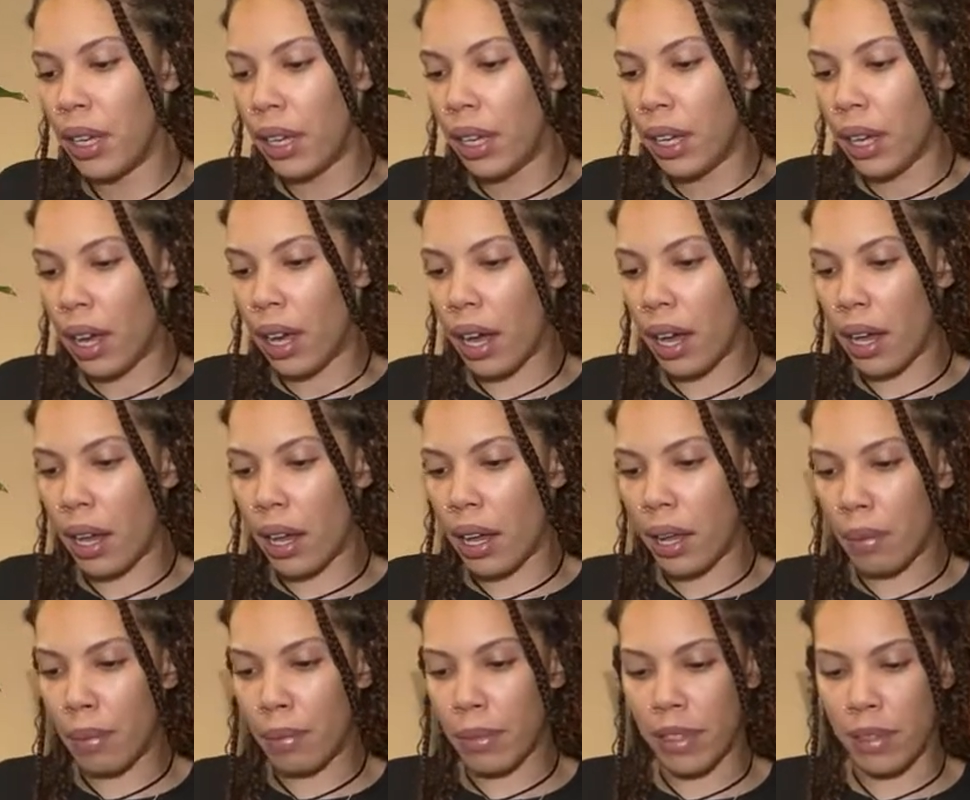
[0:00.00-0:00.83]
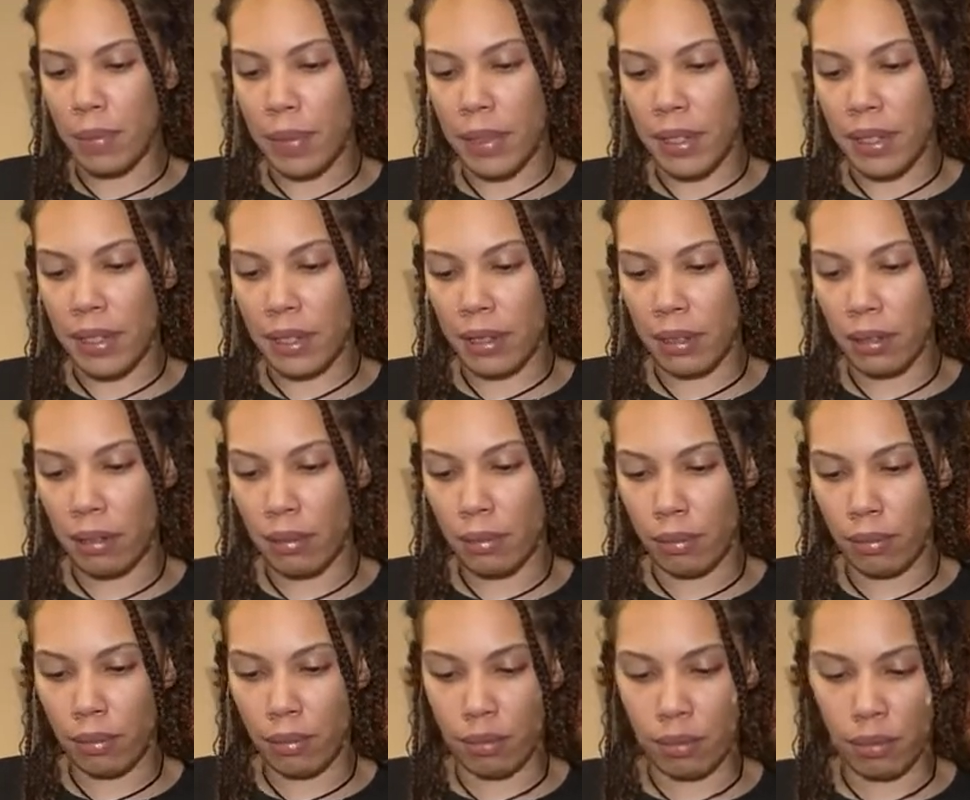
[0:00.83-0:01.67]
what
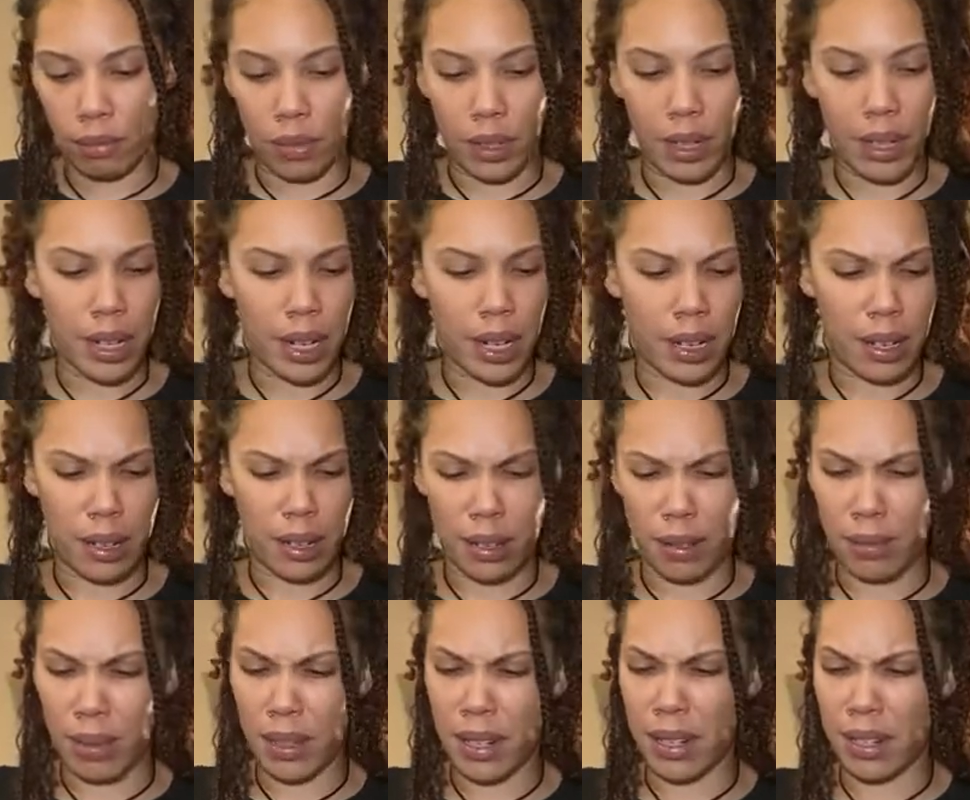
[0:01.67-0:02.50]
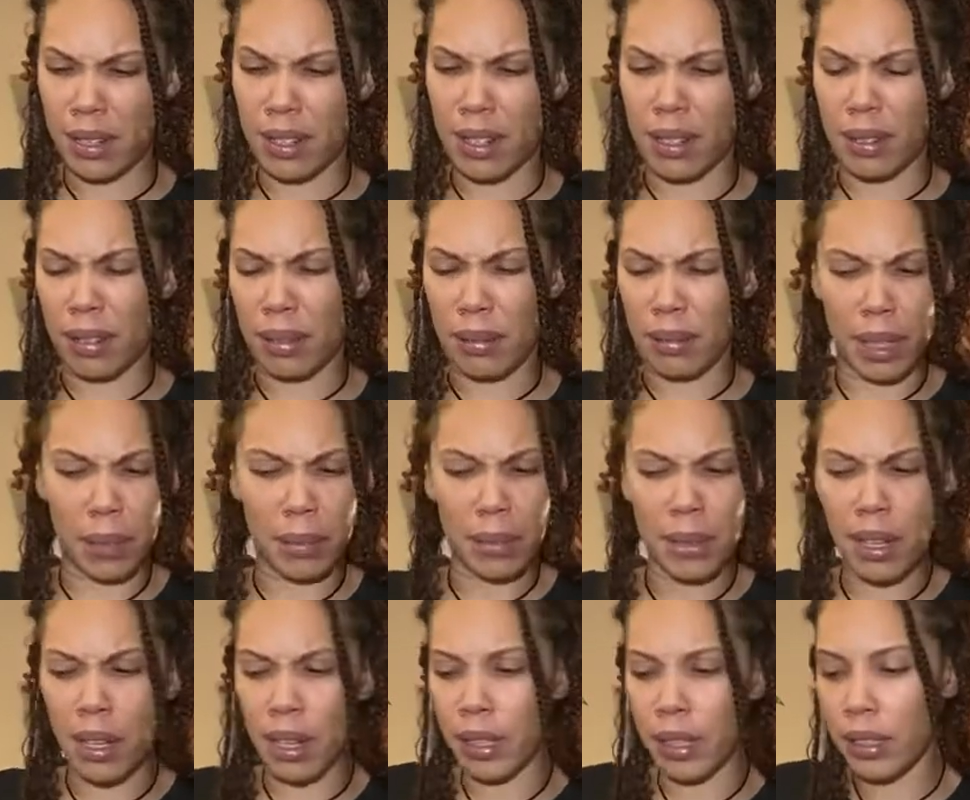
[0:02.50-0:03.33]
did I just have? Some lip
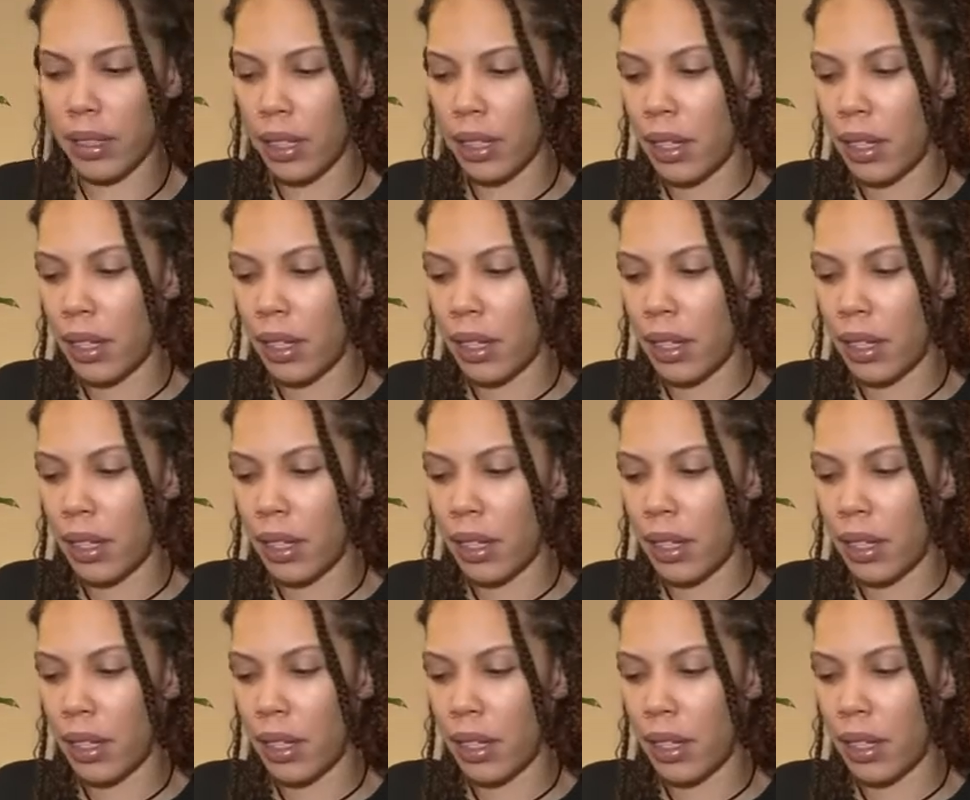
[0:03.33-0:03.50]
gloss?